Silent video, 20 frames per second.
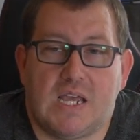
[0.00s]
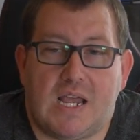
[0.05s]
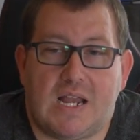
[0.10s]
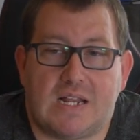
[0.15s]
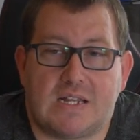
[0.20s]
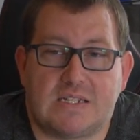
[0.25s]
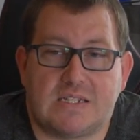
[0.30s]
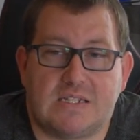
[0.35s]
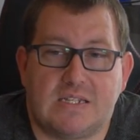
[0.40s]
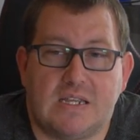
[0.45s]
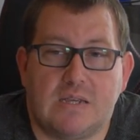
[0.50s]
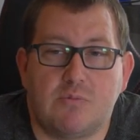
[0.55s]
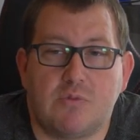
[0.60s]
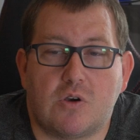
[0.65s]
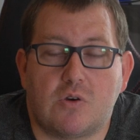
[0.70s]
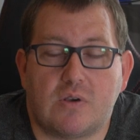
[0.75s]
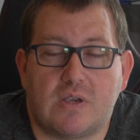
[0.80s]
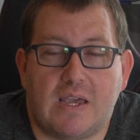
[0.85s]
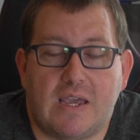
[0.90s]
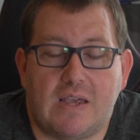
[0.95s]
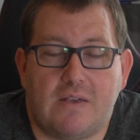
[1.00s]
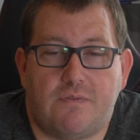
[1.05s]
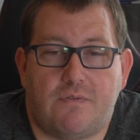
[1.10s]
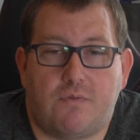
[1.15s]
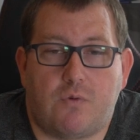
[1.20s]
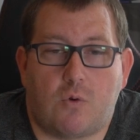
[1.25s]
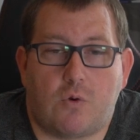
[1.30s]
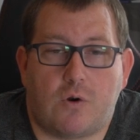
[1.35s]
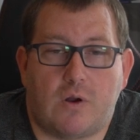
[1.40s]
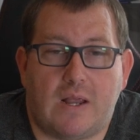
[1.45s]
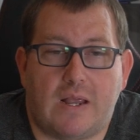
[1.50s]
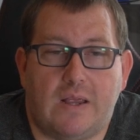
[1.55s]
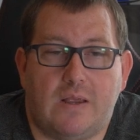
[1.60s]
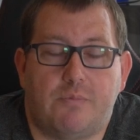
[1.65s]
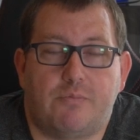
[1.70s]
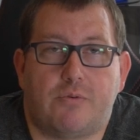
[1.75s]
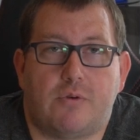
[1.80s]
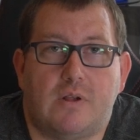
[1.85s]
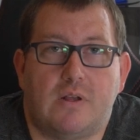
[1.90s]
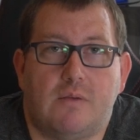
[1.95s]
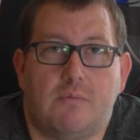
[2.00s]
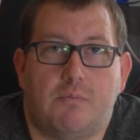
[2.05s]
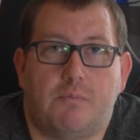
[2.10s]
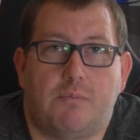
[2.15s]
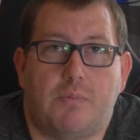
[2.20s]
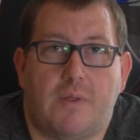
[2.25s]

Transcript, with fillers: and it seemed okay for a print,